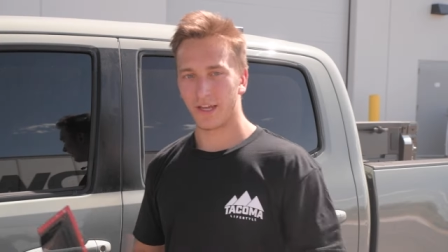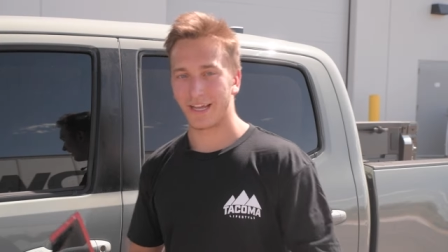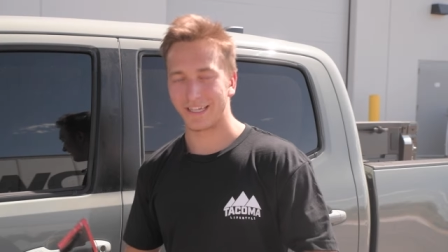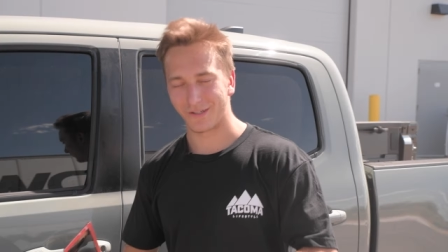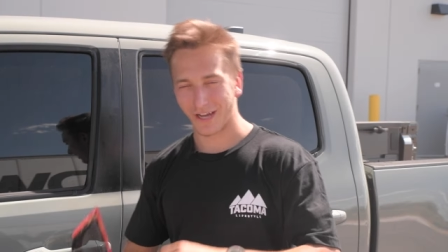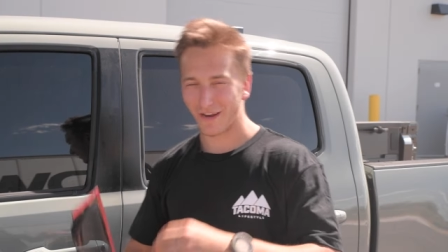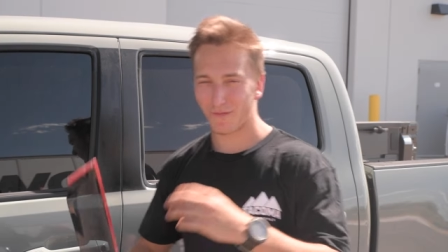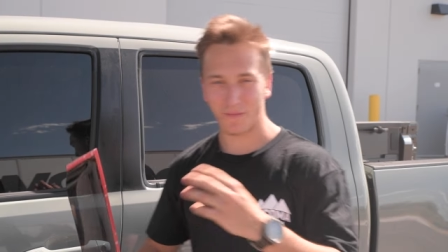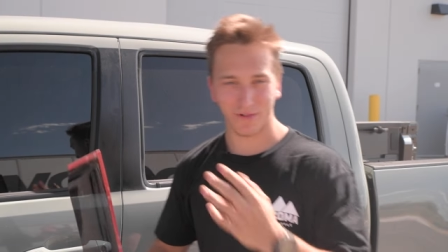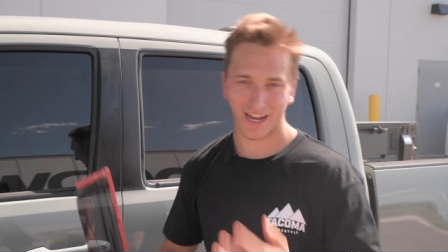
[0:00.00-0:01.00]
Okay, so kind of
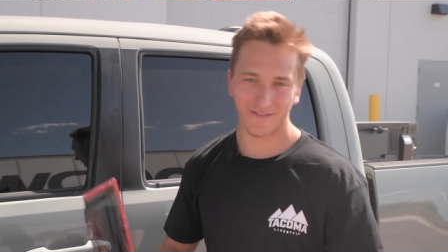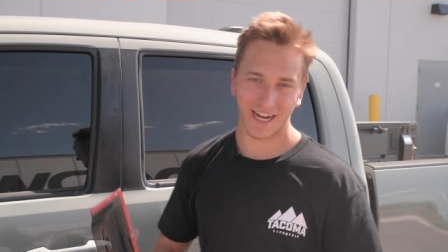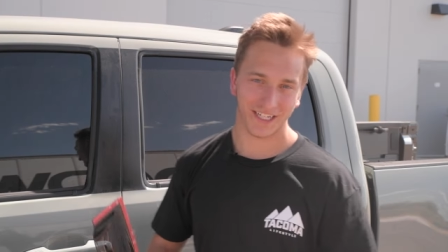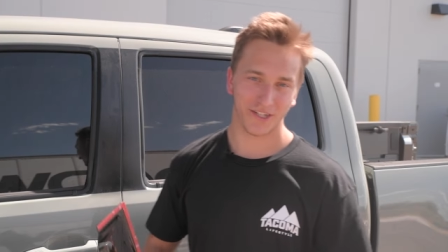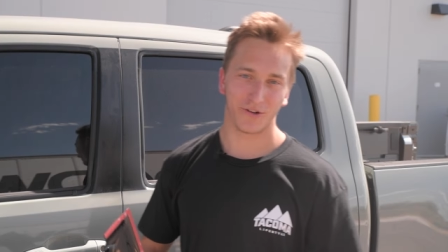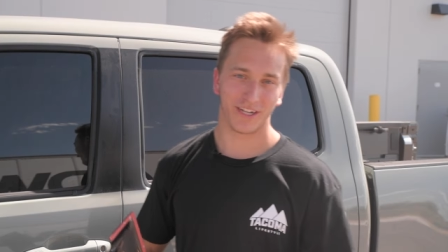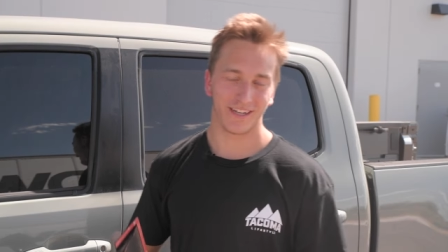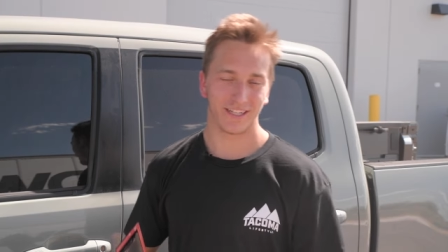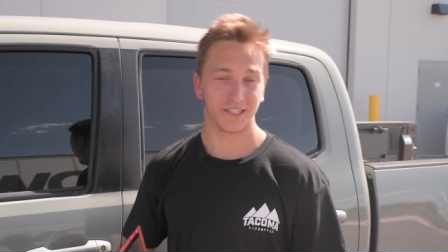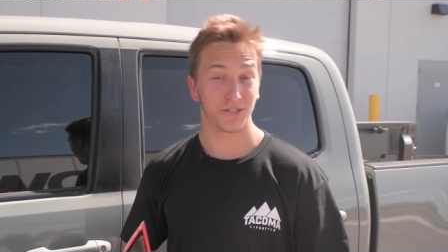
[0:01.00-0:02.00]
my plan of action going
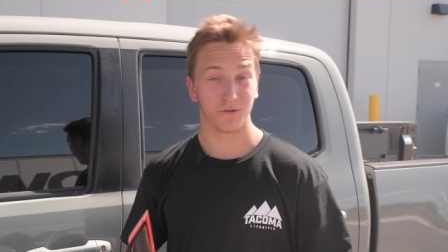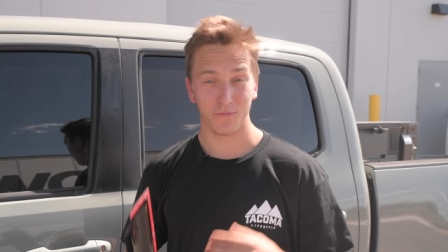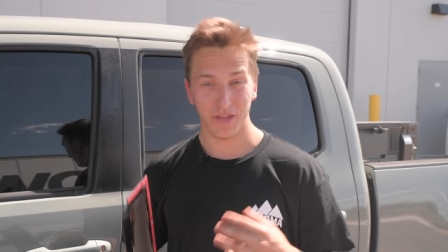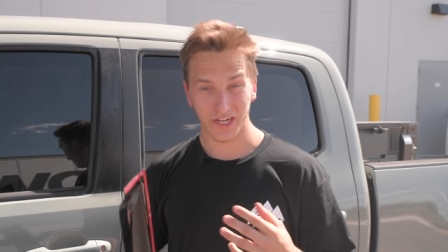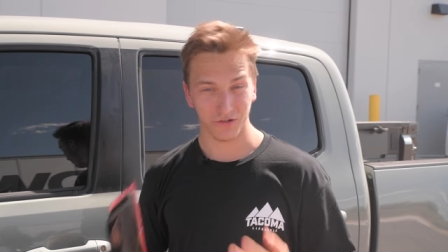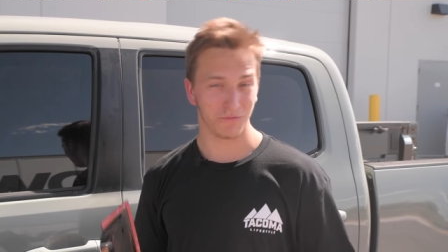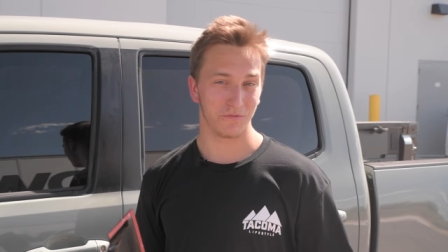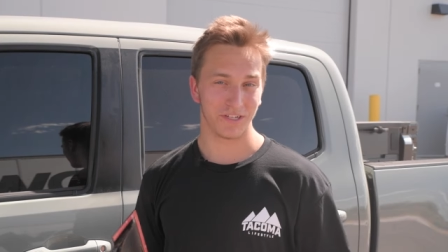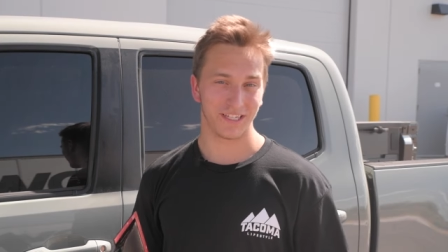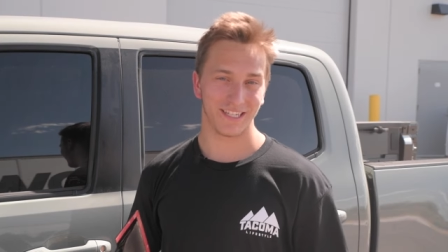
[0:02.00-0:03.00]
into this just to make sure
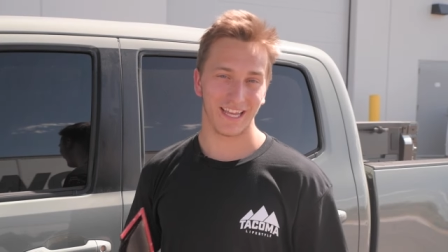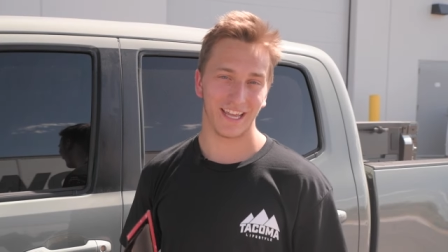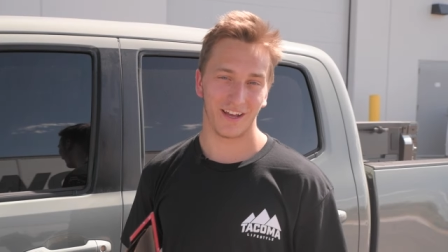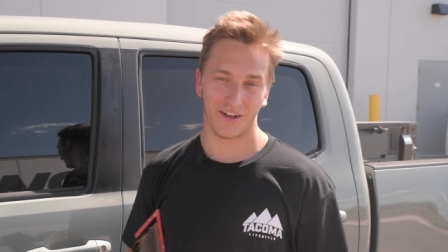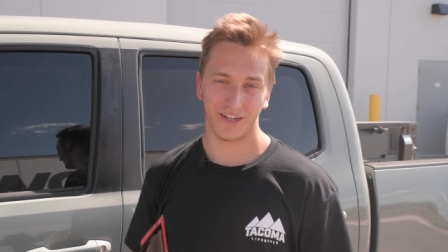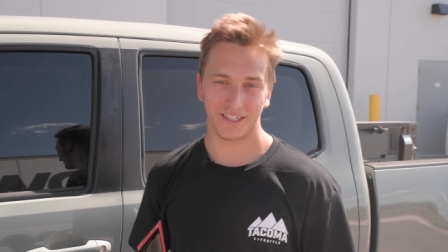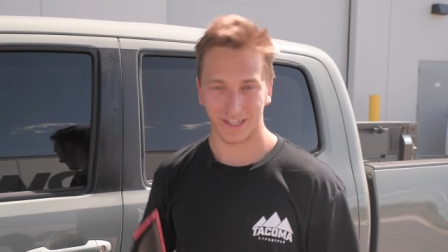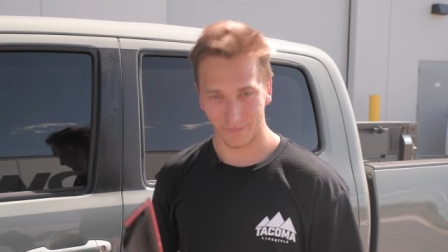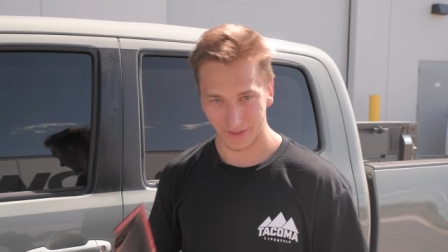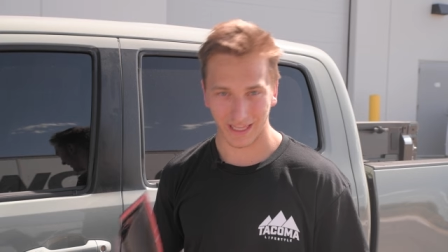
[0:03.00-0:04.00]
when we stick it on, it's
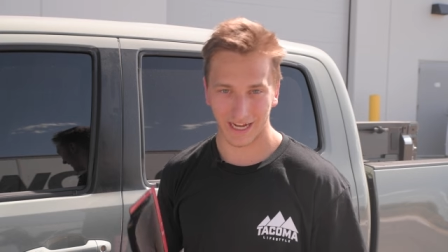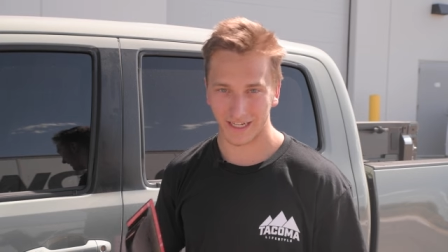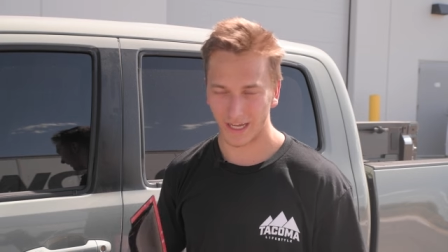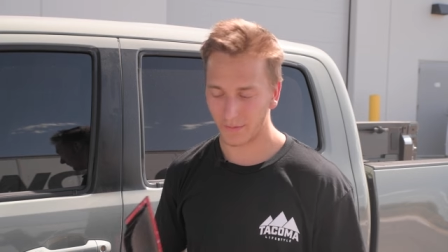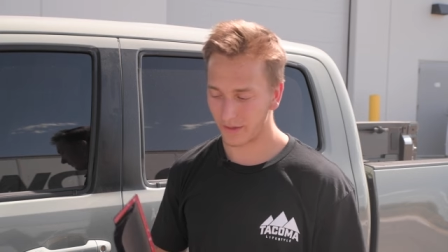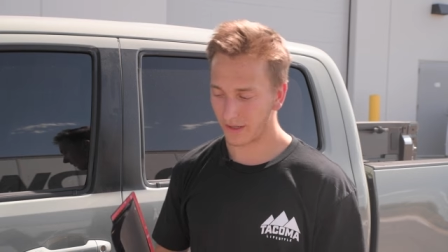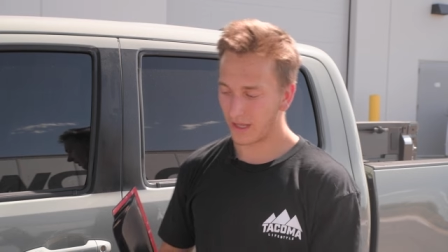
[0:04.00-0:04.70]
gonna be lined up.